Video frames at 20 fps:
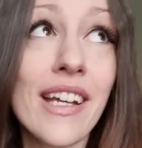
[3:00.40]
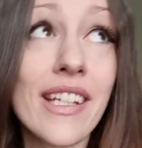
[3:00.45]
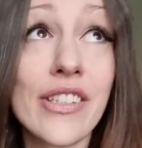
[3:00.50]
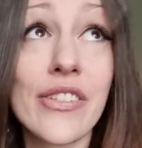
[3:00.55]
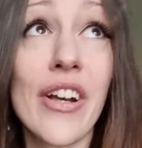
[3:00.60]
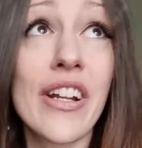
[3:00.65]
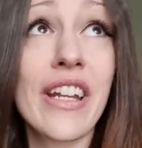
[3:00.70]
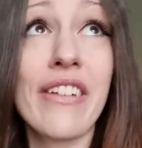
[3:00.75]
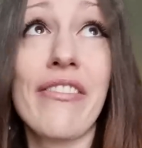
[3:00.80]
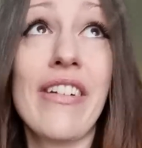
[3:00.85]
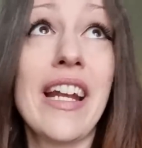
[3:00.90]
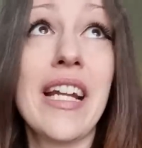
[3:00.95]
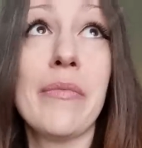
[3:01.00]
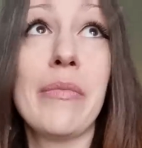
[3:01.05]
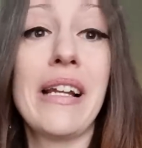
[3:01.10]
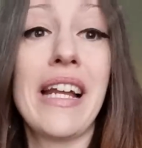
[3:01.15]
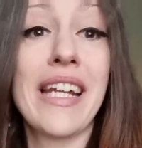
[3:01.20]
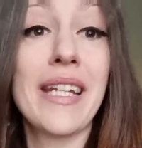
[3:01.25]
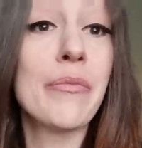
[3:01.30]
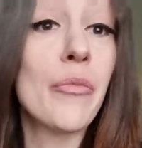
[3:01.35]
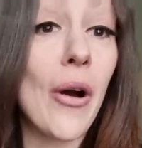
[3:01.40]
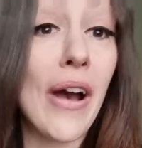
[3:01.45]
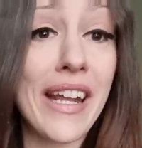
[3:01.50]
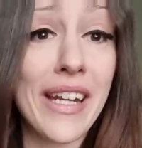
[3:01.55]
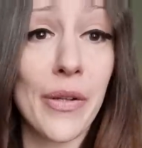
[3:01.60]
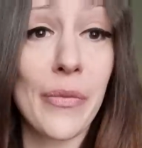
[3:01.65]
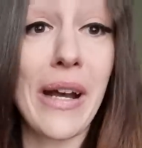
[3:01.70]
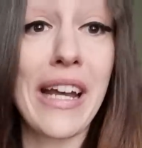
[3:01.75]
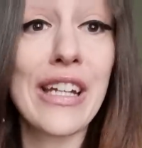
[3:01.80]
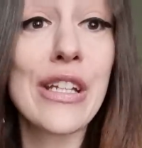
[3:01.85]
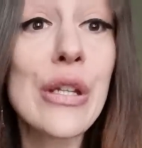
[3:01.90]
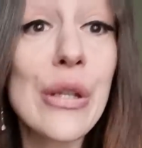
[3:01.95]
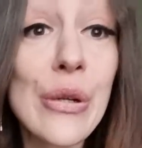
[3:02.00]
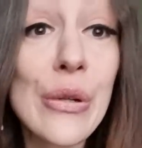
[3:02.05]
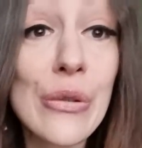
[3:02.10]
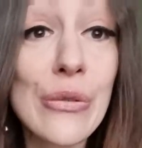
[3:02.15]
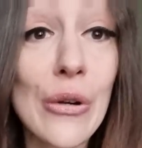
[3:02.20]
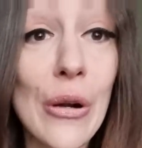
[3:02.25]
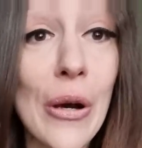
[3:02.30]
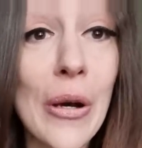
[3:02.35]
It's not available anymore anywhere in
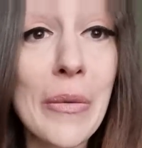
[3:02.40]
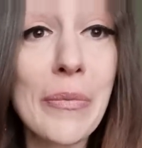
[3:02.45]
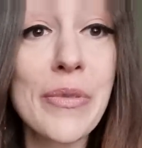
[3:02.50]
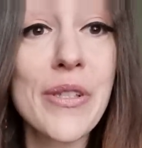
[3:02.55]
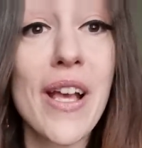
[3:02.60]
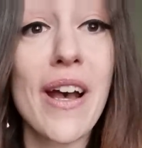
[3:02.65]
Europe.